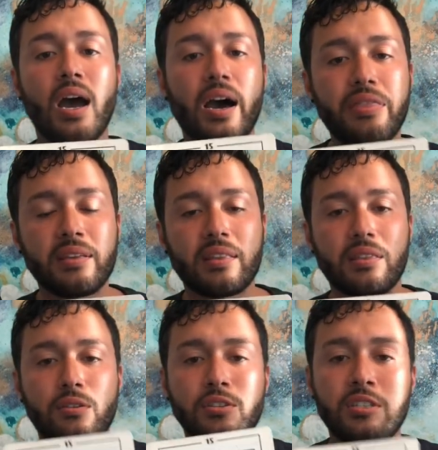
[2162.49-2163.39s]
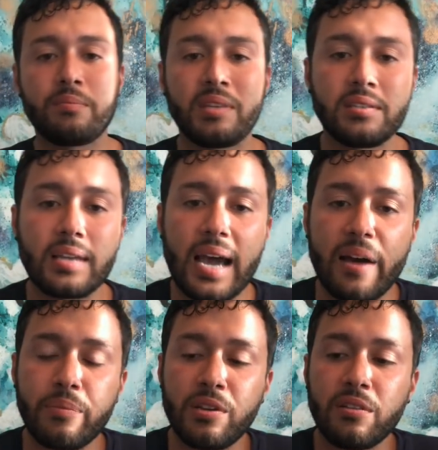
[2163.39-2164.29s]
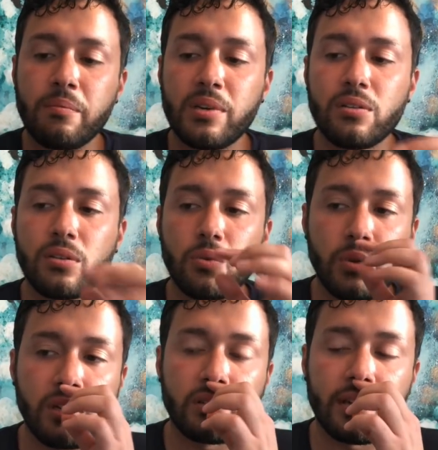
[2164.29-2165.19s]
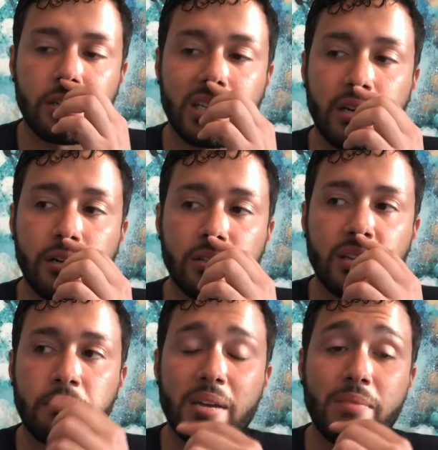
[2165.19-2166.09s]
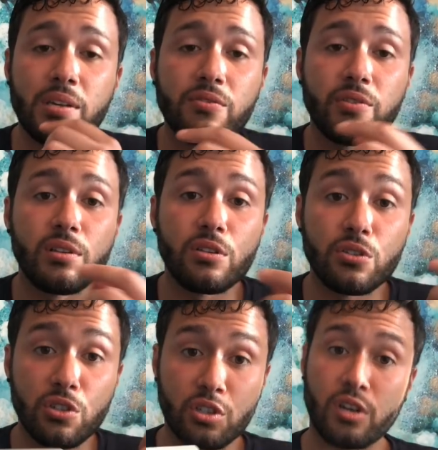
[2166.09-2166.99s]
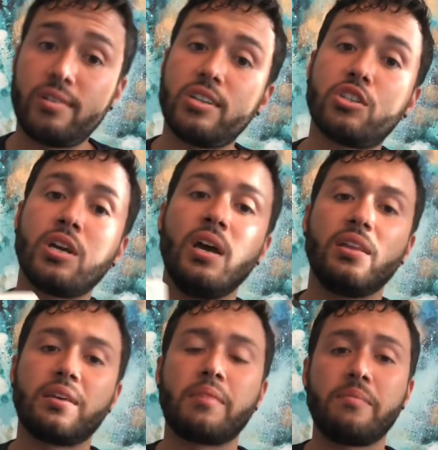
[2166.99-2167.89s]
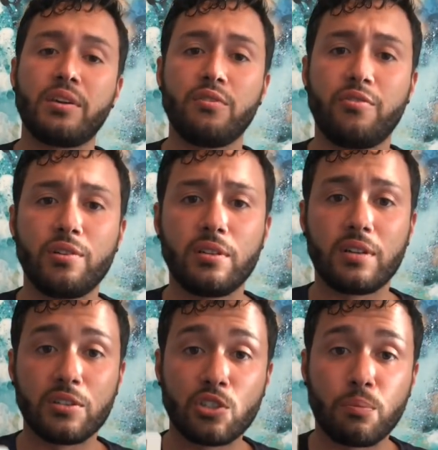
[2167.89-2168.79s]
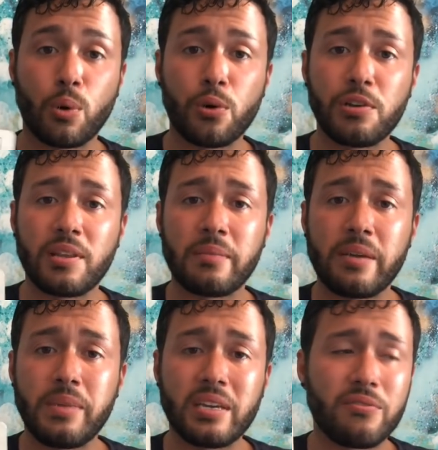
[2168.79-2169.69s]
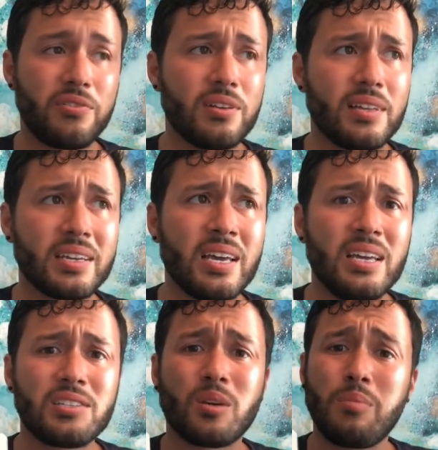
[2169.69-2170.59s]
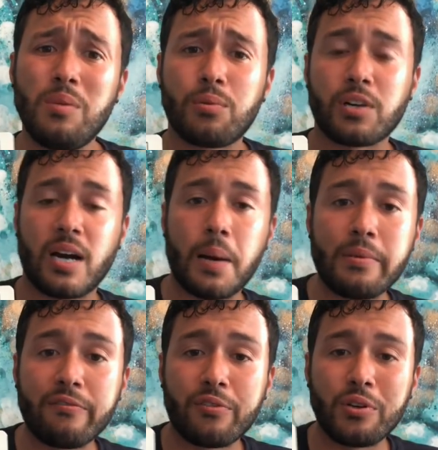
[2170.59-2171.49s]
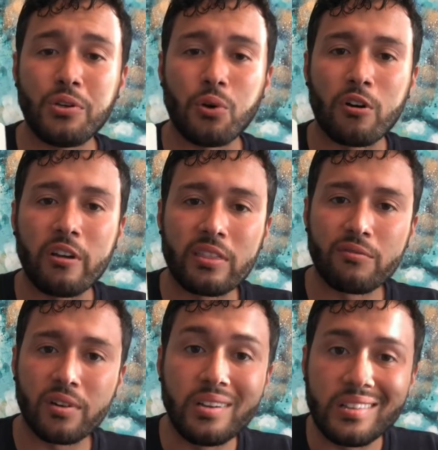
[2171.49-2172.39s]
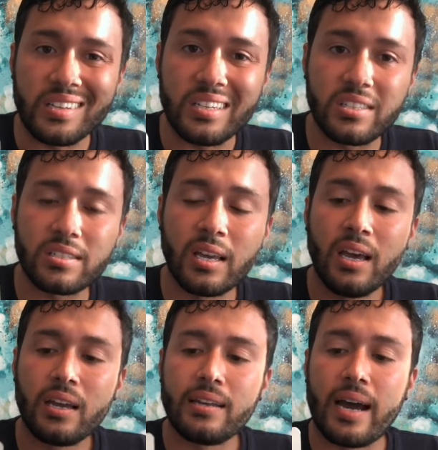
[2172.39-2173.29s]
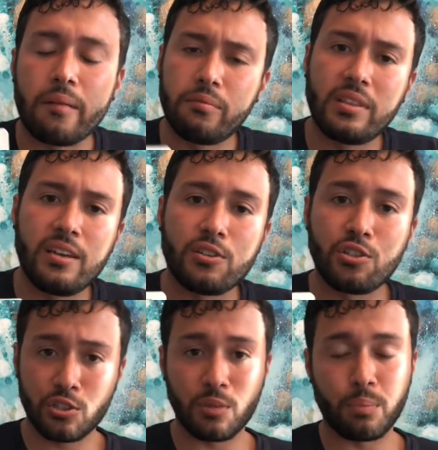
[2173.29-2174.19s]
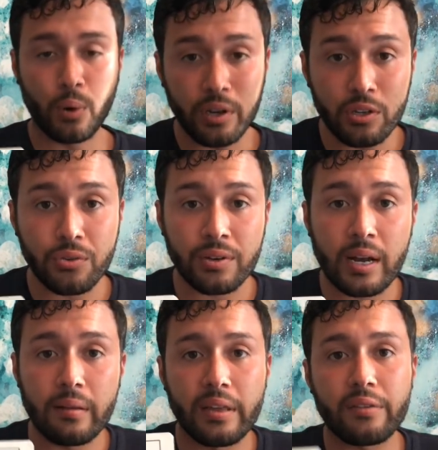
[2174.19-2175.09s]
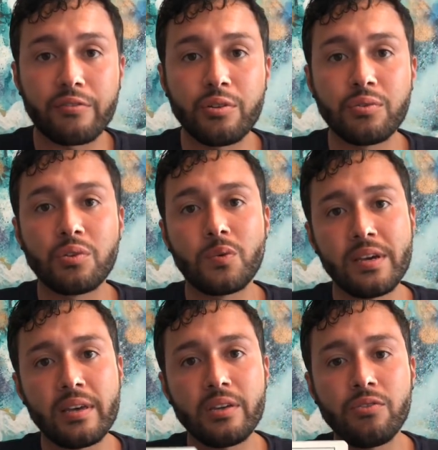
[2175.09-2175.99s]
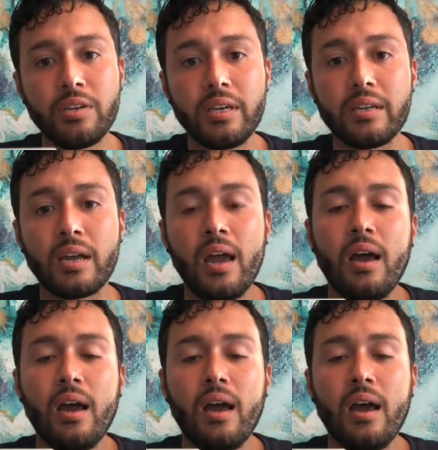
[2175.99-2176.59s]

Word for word: I think that there's some things that happen in the middle of the week, Sagittarius, that might make you feel a little discouraged, that might make you feel a little unsupported, that might make you feel like some people are coming for you, or at the very least, not there to support you and not there for you in the way that you need.